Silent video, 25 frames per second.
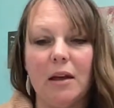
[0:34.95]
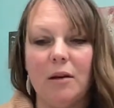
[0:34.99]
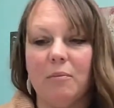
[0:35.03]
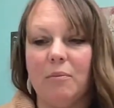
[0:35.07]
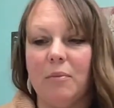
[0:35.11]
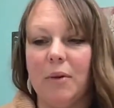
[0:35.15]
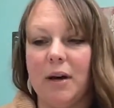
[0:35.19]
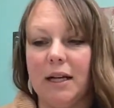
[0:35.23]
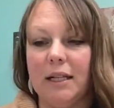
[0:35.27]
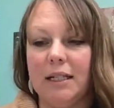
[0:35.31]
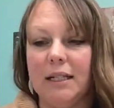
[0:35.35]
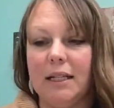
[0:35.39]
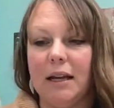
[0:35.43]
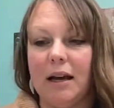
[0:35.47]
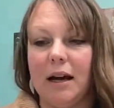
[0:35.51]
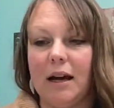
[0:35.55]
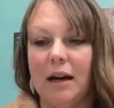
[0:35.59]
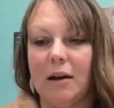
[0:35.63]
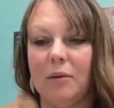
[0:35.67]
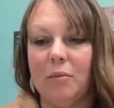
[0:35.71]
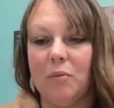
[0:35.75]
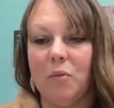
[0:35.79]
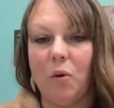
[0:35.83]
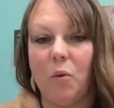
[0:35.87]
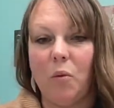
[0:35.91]
But
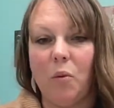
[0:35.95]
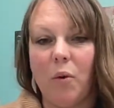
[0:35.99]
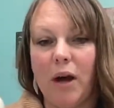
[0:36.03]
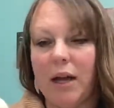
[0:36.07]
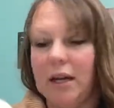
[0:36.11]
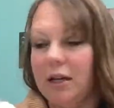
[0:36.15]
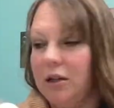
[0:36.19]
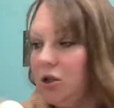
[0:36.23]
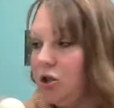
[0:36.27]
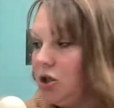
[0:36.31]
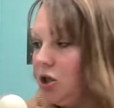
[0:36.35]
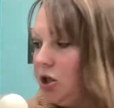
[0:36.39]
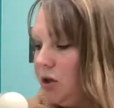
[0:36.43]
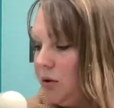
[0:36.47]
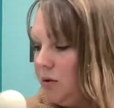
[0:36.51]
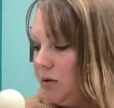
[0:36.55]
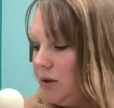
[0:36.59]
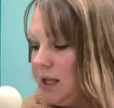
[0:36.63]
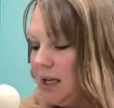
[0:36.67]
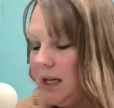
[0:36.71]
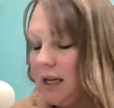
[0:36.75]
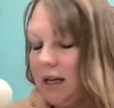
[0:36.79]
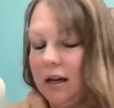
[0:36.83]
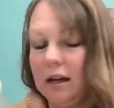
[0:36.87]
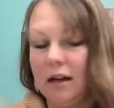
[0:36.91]
when
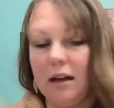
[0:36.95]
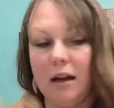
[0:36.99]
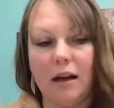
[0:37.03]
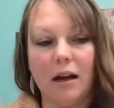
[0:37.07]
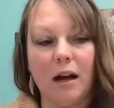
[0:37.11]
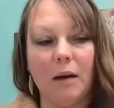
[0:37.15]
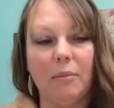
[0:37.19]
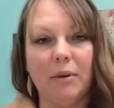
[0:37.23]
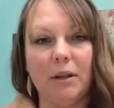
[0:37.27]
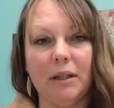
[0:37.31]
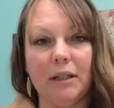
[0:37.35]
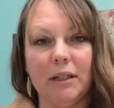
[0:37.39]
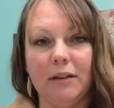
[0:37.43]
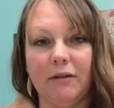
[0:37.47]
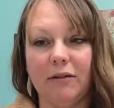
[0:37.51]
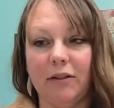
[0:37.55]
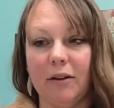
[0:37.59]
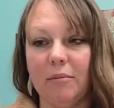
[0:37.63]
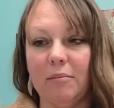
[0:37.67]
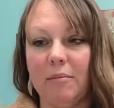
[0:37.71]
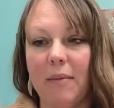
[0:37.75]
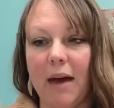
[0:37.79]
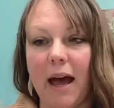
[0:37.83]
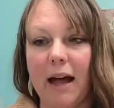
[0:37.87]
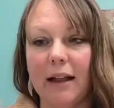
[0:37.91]
choosing a couple of
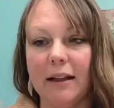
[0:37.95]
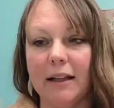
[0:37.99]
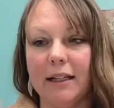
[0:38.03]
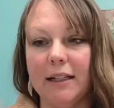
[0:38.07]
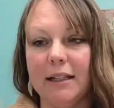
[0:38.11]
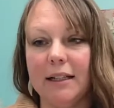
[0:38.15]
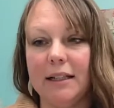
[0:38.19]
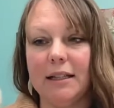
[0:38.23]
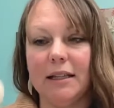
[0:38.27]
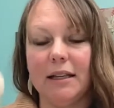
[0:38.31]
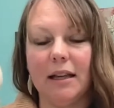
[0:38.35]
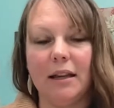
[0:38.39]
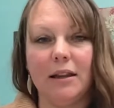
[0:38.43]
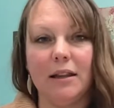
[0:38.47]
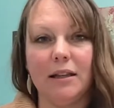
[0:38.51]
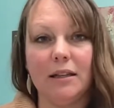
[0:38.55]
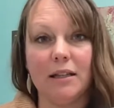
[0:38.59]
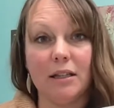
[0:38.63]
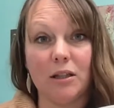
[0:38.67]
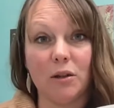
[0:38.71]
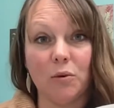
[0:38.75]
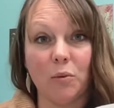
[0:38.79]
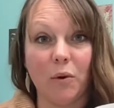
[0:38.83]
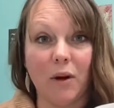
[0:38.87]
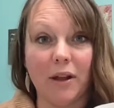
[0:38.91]
different mallets, this
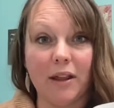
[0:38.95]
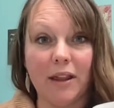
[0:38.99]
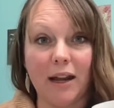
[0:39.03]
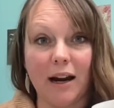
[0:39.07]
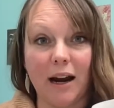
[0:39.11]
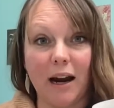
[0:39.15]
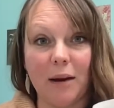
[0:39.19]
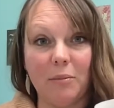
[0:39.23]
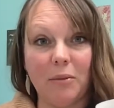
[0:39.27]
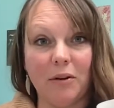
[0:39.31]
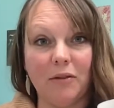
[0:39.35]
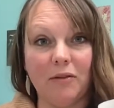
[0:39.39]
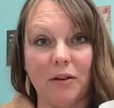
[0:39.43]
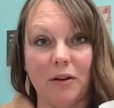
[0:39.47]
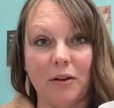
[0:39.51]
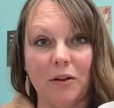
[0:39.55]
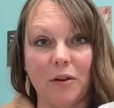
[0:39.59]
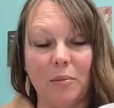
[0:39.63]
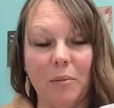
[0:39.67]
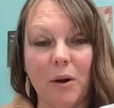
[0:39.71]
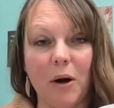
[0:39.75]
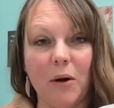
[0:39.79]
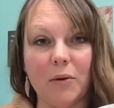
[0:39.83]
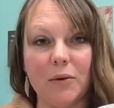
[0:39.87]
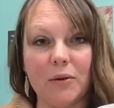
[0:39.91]
is the one that I prefer the
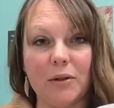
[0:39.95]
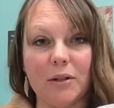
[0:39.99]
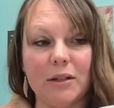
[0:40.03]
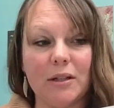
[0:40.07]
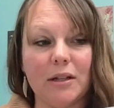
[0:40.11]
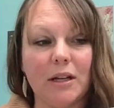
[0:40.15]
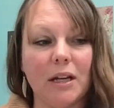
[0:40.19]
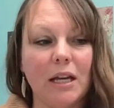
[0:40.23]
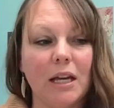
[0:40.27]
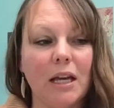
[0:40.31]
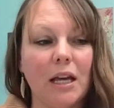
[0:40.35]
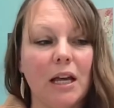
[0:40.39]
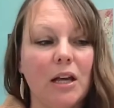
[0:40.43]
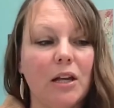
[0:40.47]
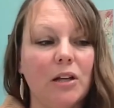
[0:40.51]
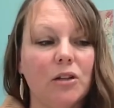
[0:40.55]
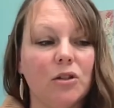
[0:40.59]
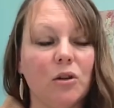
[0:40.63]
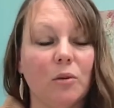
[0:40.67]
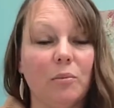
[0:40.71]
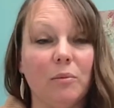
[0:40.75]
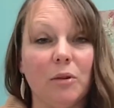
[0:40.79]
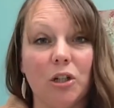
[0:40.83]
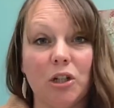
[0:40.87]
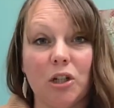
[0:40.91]
most.
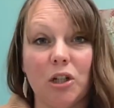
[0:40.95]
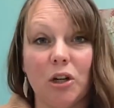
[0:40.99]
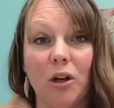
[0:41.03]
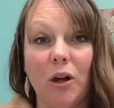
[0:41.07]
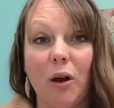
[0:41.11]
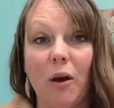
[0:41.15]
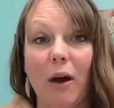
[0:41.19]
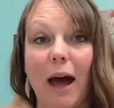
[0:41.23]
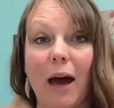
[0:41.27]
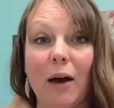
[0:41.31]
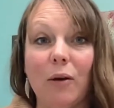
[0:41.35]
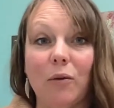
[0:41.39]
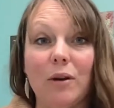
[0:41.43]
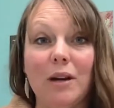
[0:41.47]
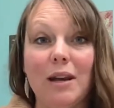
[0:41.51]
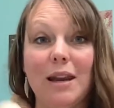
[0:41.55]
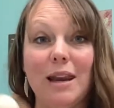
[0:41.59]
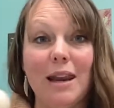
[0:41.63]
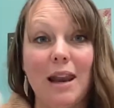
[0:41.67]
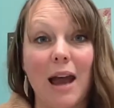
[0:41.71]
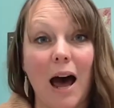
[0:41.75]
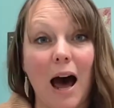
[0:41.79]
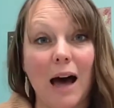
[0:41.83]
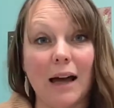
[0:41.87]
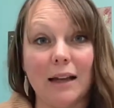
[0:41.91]
So I'm going to show you how
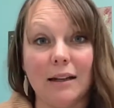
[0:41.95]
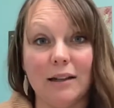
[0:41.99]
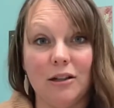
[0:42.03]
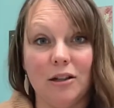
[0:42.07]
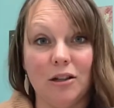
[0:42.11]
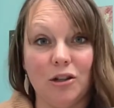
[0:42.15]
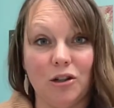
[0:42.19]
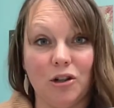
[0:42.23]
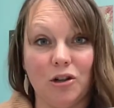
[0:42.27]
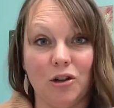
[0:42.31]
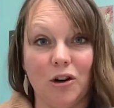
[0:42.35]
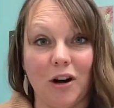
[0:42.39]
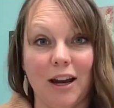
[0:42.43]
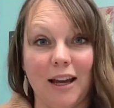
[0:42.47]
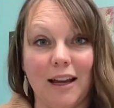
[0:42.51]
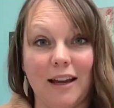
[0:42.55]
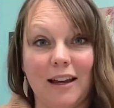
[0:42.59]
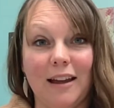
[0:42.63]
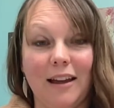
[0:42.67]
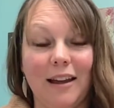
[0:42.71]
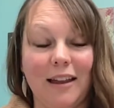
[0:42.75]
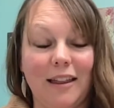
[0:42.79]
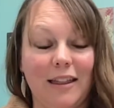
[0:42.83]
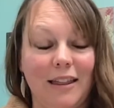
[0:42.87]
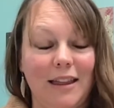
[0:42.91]
not to
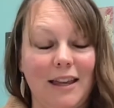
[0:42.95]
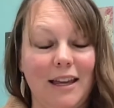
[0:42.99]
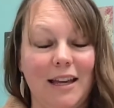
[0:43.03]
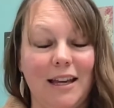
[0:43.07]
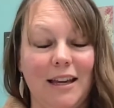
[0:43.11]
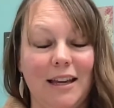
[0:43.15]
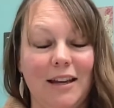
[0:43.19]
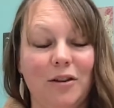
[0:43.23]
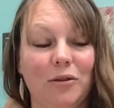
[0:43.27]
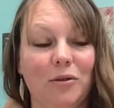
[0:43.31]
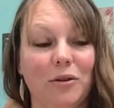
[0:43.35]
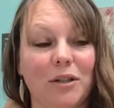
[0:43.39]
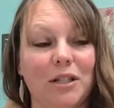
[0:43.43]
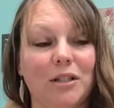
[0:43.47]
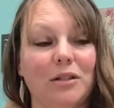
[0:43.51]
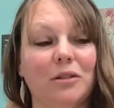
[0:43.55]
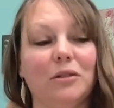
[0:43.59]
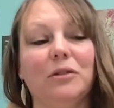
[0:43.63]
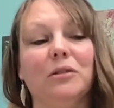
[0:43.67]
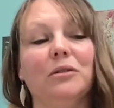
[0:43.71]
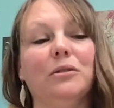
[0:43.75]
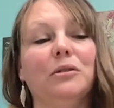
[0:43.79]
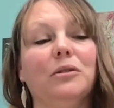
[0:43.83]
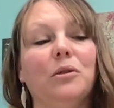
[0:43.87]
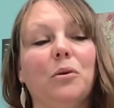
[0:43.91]
strike the
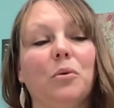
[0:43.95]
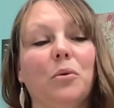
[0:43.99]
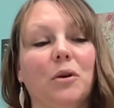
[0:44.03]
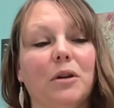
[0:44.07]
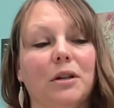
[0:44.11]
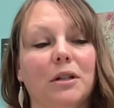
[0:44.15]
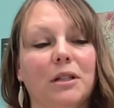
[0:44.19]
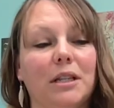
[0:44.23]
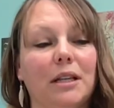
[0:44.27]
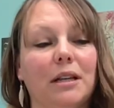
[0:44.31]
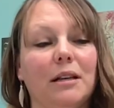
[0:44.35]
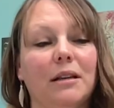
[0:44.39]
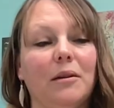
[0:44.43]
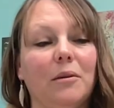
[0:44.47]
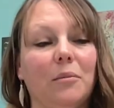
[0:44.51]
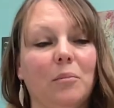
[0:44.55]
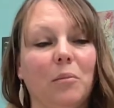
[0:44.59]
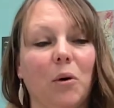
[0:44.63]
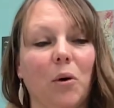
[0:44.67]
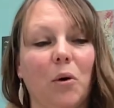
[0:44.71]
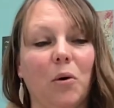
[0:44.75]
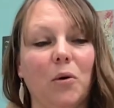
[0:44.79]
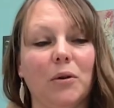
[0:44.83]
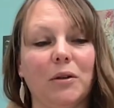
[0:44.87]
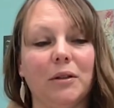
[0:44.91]
crystal quartz
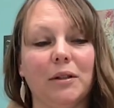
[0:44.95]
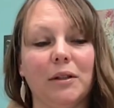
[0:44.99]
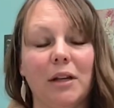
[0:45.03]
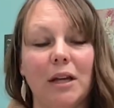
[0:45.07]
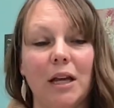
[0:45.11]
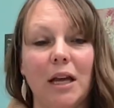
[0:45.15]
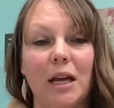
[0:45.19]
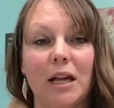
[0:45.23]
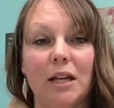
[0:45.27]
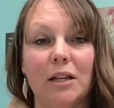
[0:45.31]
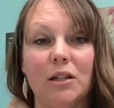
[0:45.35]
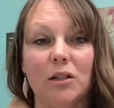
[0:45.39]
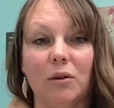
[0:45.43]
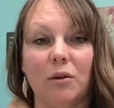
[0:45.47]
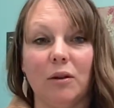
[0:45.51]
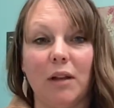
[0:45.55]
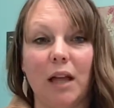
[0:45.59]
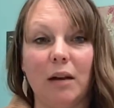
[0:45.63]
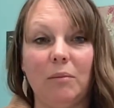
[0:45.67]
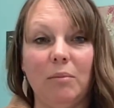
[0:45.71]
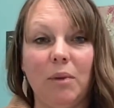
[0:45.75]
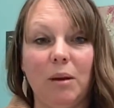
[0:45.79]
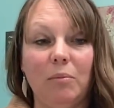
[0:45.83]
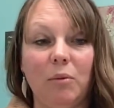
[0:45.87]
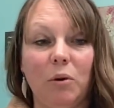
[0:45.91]
bowl. So a lot
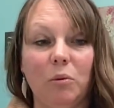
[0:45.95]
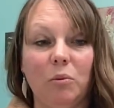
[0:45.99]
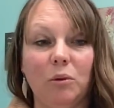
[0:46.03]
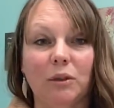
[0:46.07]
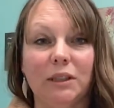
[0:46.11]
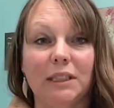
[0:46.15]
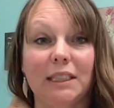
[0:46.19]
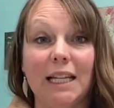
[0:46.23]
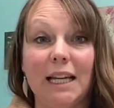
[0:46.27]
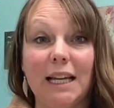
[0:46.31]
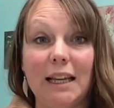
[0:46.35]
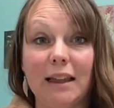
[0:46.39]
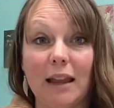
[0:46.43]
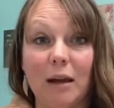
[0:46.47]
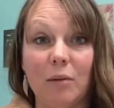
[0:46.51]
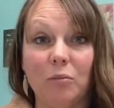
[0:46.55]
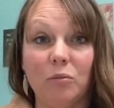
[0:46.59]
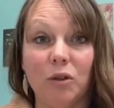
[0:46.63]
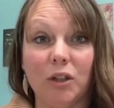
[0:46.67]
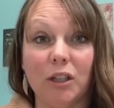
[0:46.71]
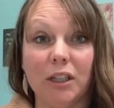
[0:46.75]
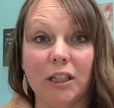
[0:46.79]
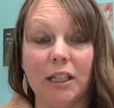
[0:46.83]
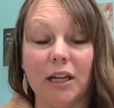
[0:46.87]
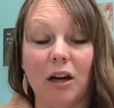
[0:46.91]
of people will ding them
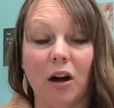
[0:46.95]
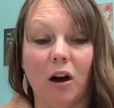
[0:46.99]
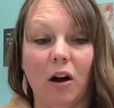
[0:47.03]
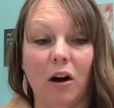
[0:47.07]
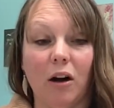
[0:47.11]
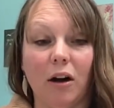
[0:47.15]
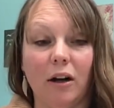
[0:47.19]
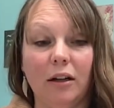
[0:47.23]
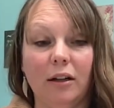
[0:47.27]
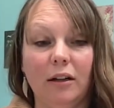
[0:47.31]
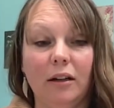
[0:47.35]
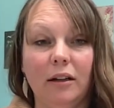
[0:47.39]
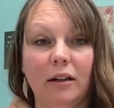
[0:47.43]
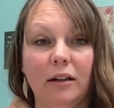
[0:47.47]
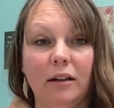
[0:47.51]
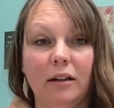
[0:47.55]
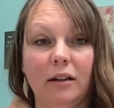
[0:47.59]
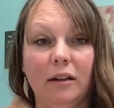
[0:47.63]
really hard.